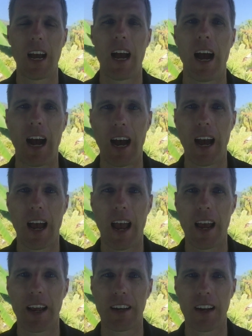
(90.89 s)

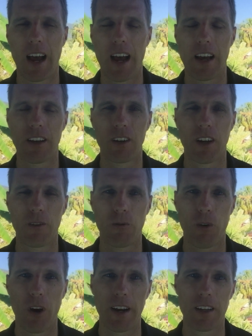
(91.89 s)
and in
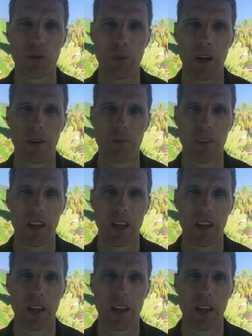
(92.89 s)
flight as well.